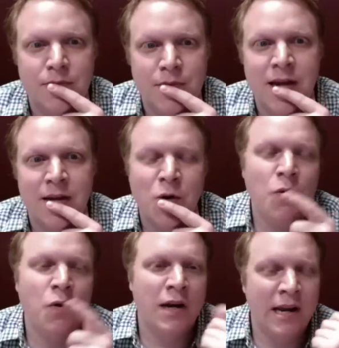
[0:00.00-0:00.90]
Yeah.
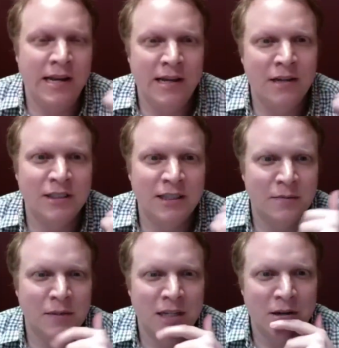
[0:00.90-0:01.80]
Or Kate yells at
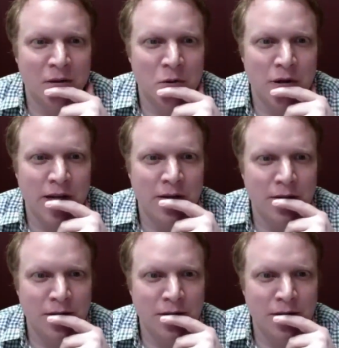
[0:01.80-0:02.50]
them to get out of the way.